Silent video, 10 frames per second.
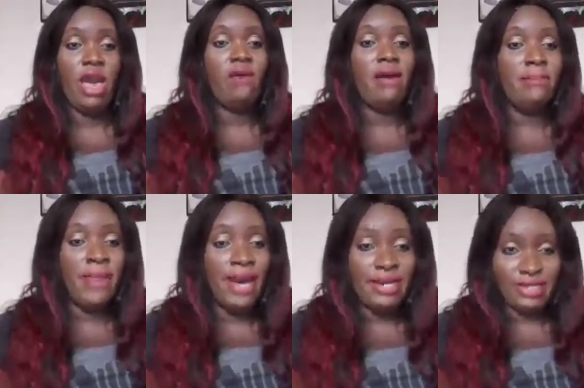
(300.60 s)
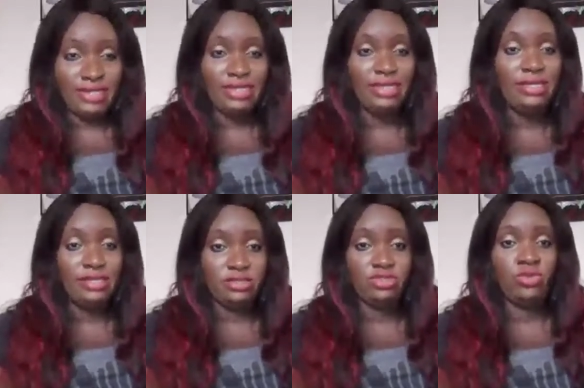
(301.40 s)
when we
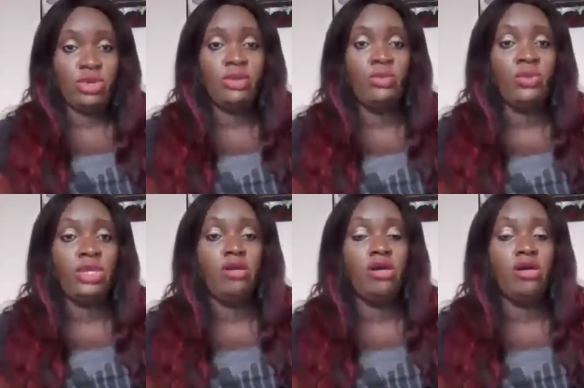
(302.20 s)
are in love.